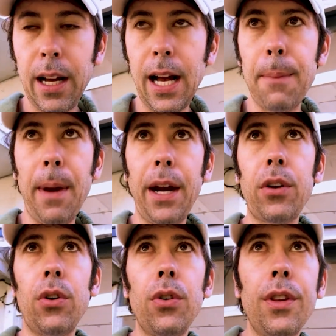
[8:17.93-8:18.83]

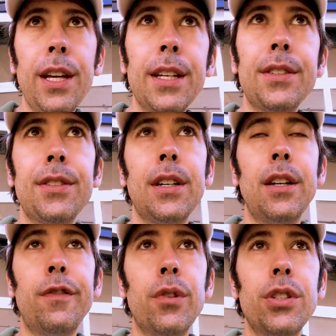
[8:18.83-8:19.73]
medical this,
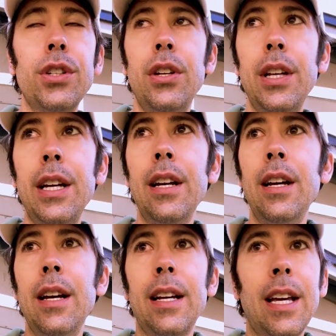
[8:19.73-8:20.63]
unfortunately,
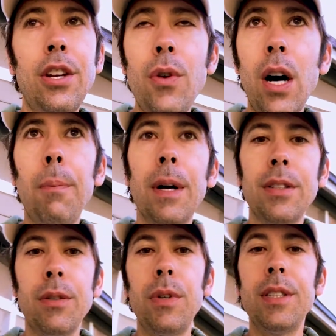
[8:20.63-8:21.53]
can you help
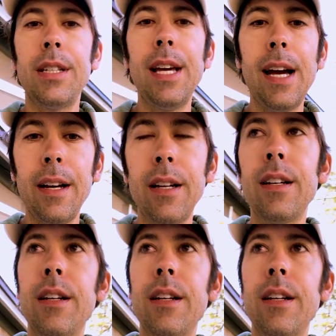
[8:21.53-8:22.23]
us? And we said, yeah,